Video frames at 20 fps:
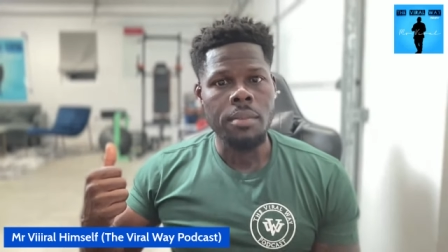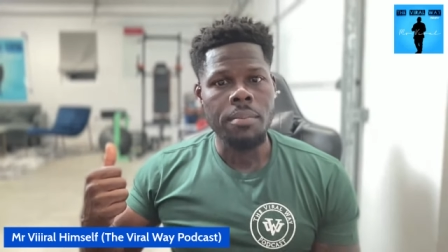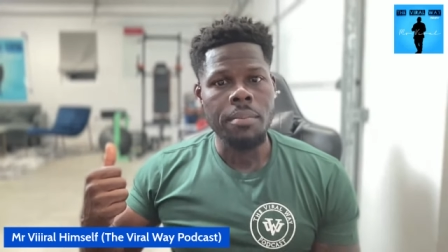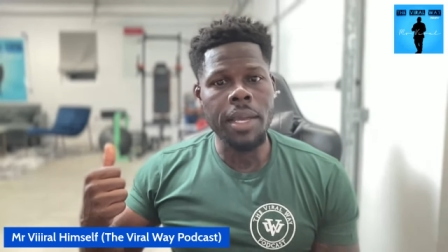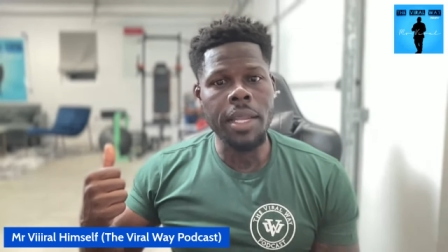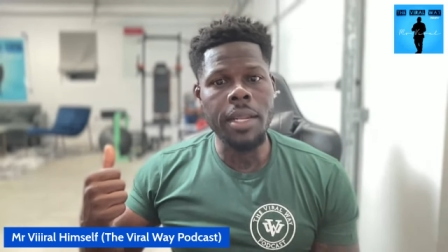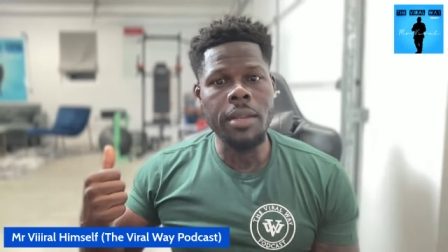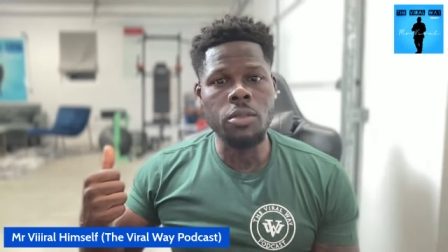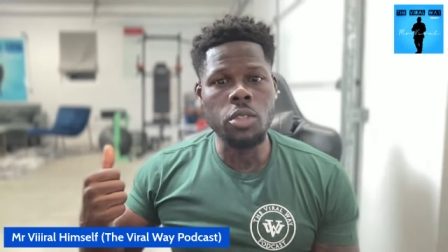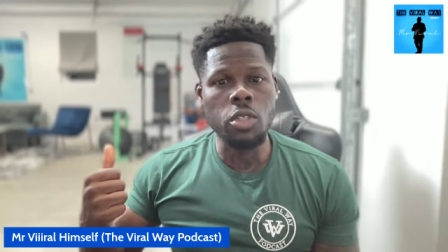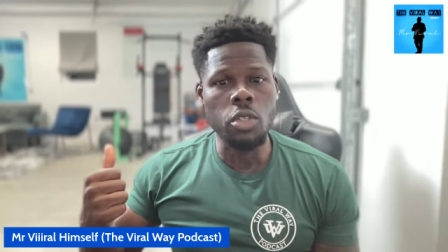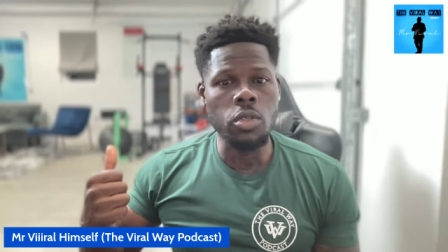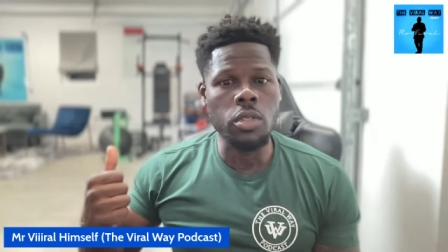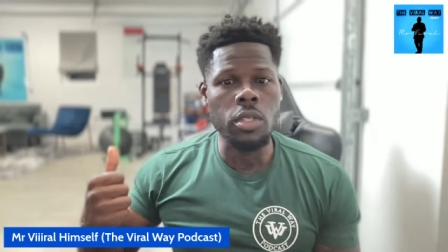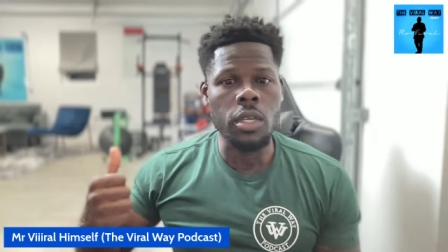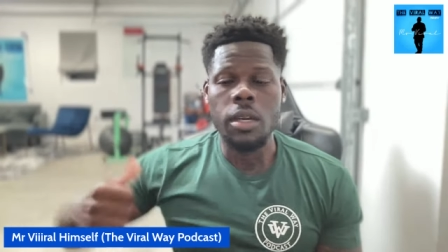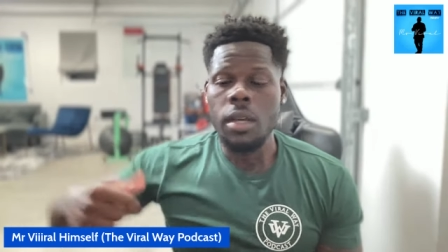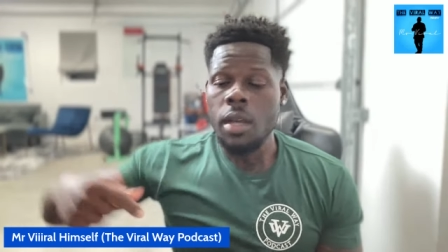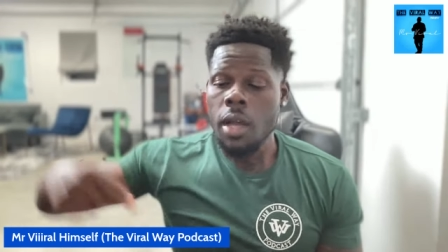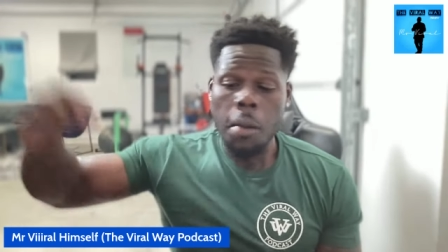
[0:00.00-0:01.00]
Man, them Jews
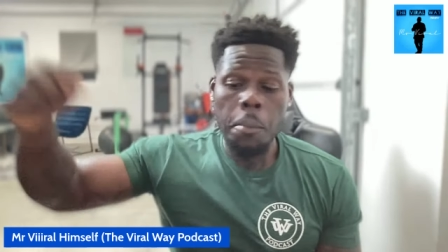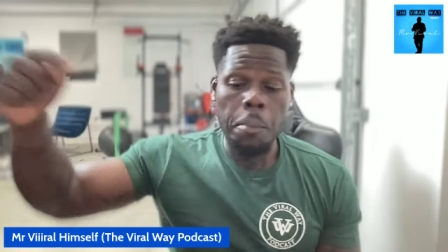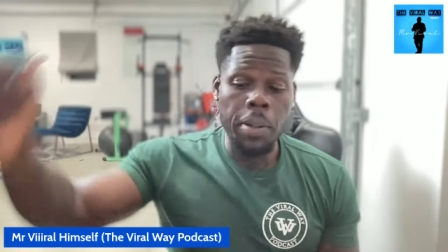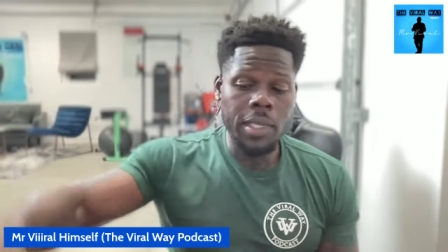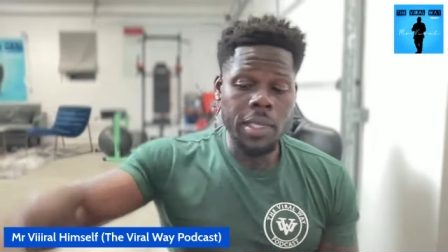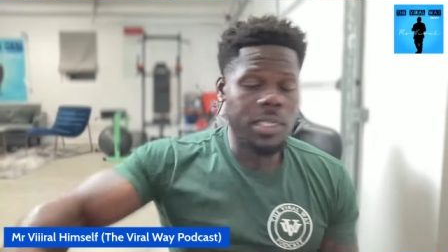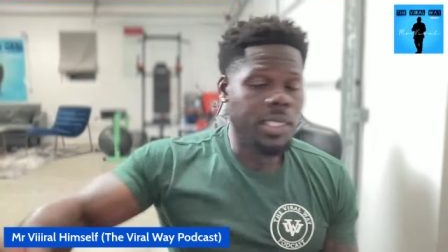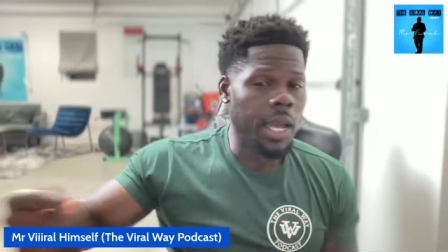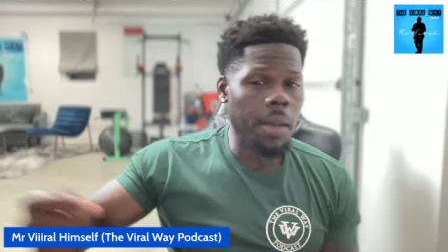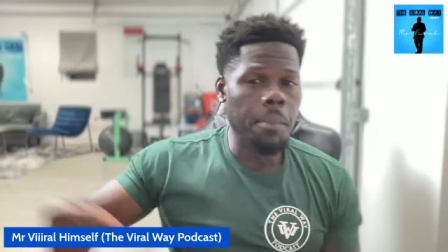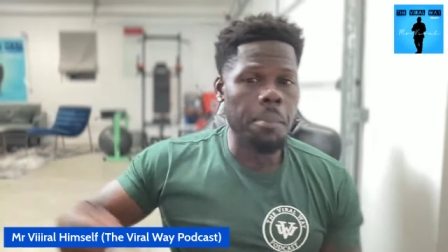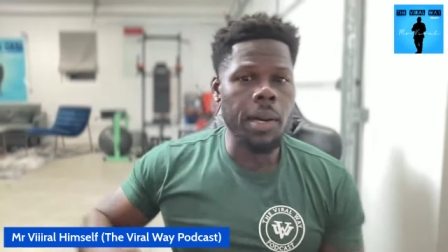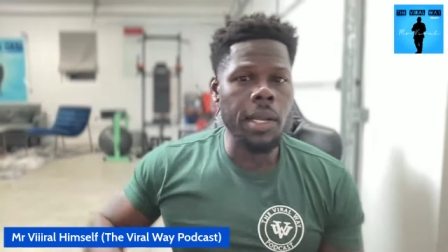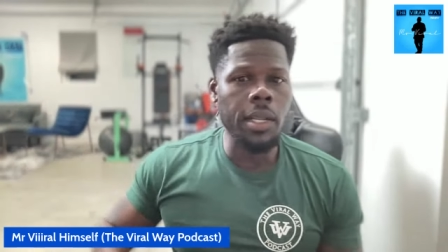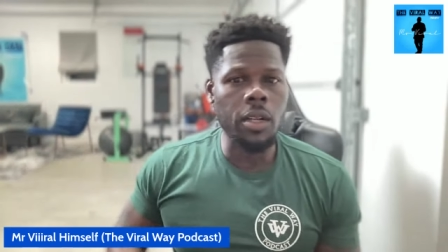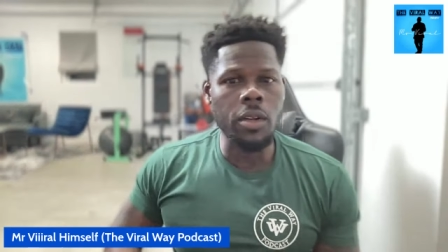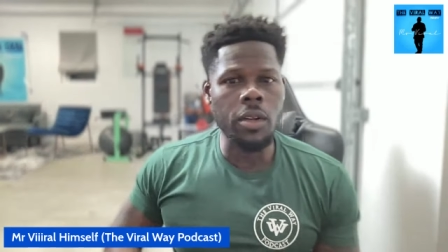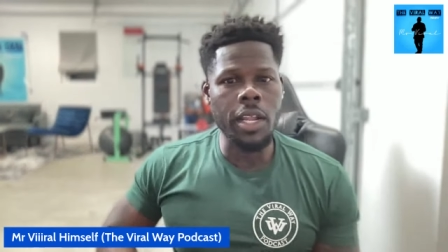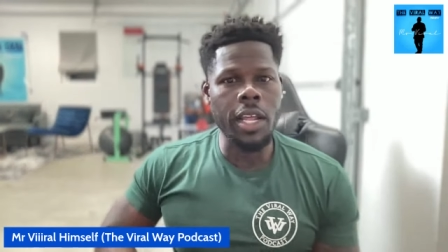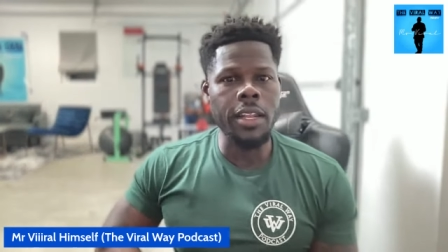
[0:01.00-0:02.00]
will push that button
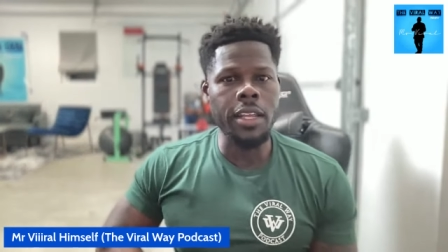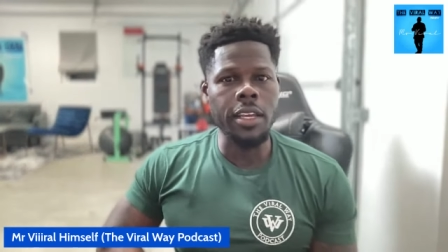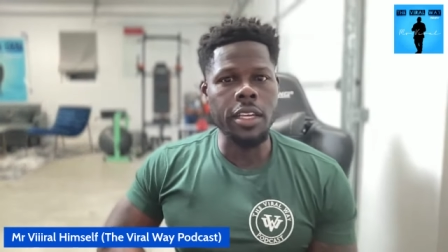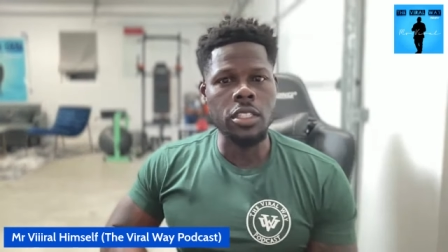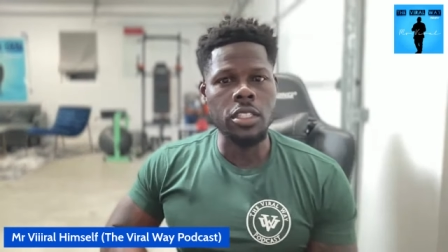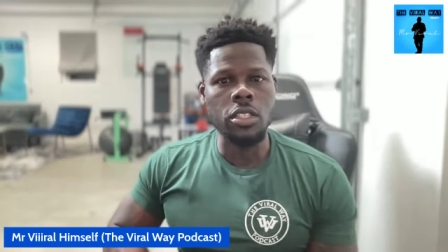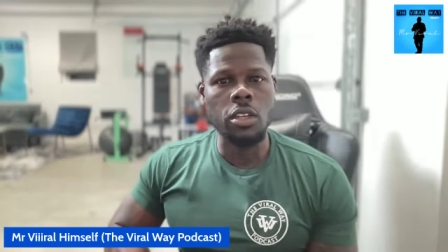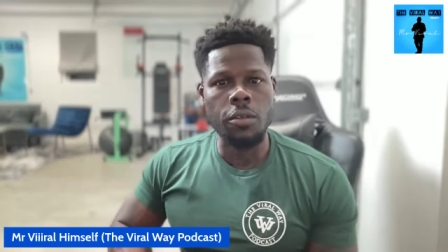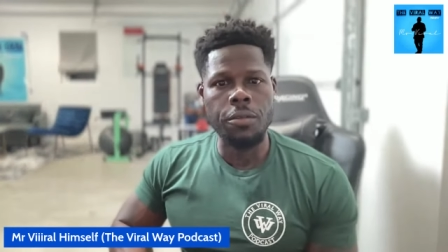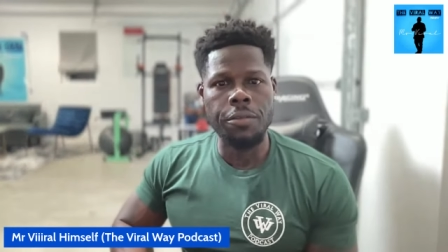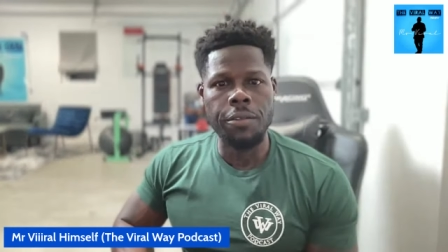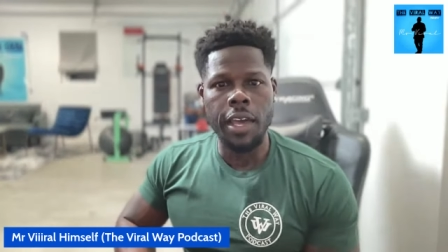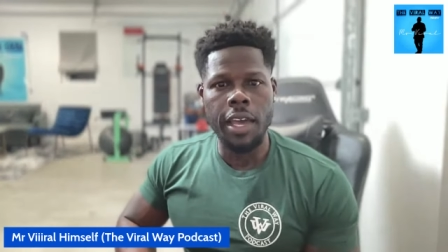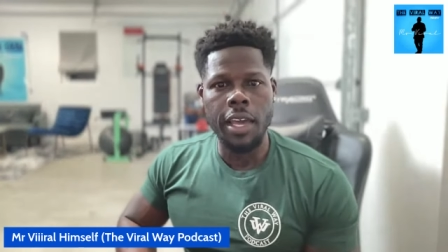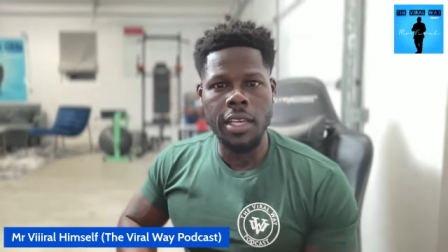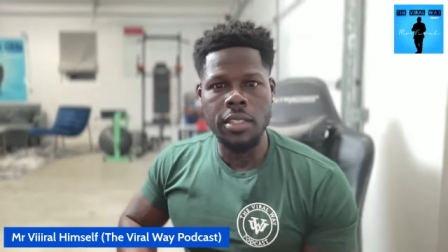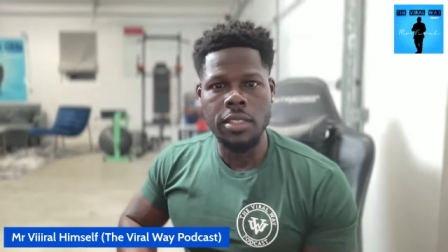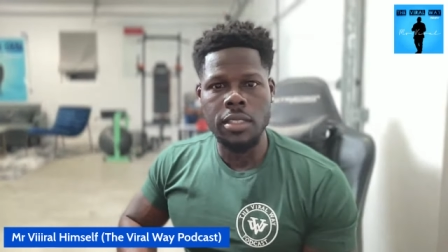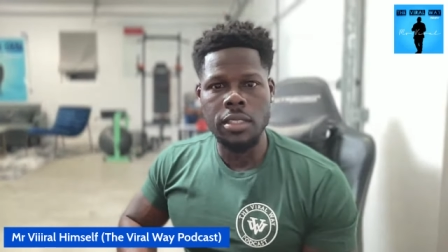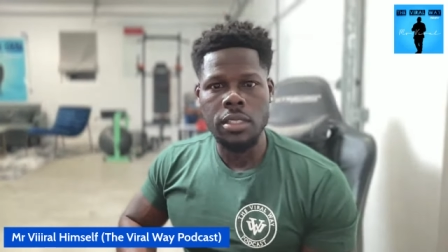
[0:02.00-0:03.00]
on that nigga so
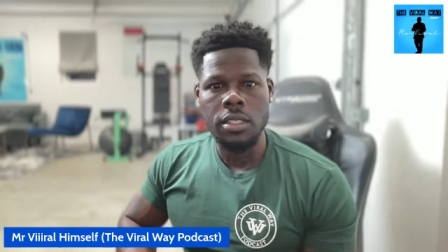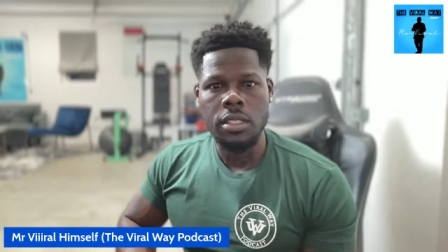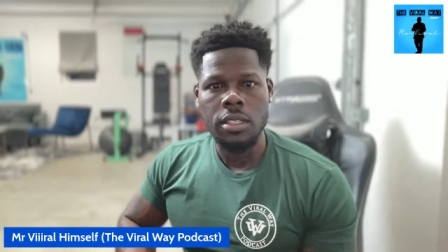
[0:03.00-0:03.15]
fast.